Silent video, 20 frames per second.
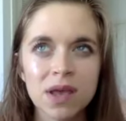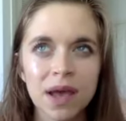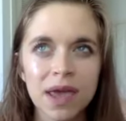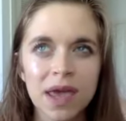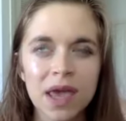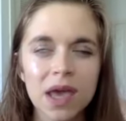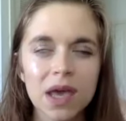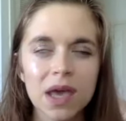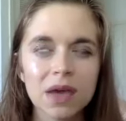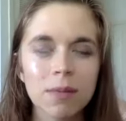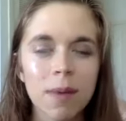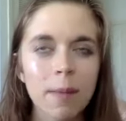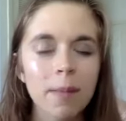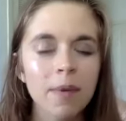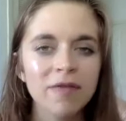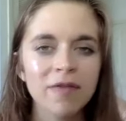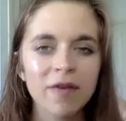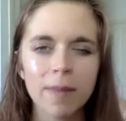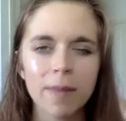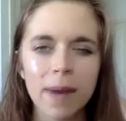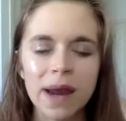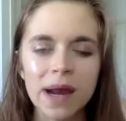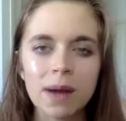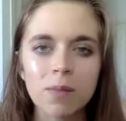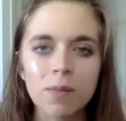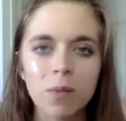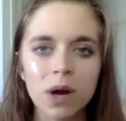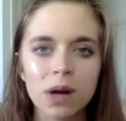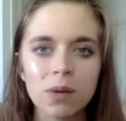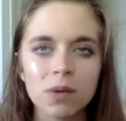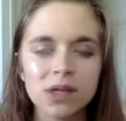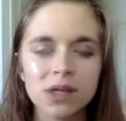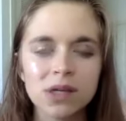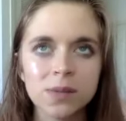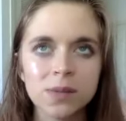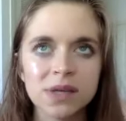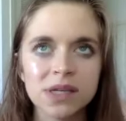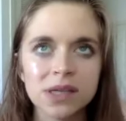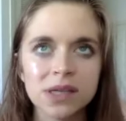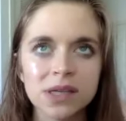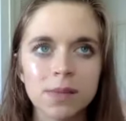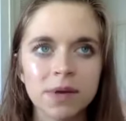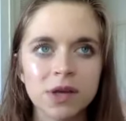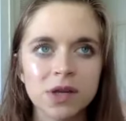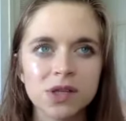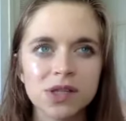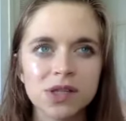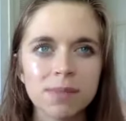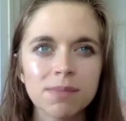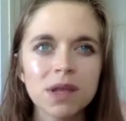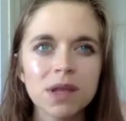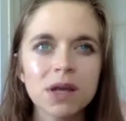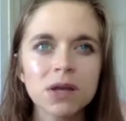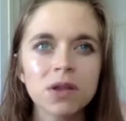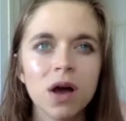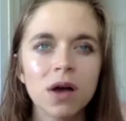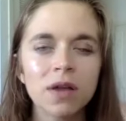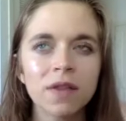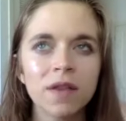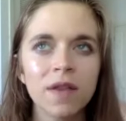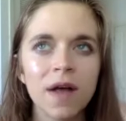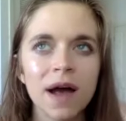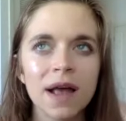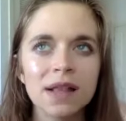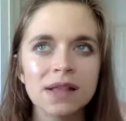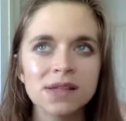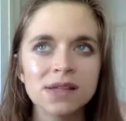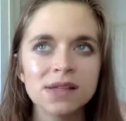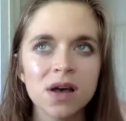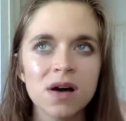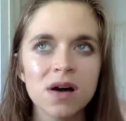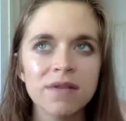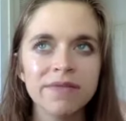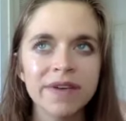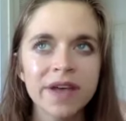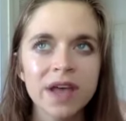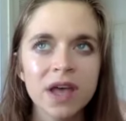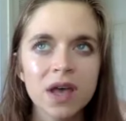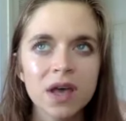I can't remember verbatim what it was that we said, but something along the lines of,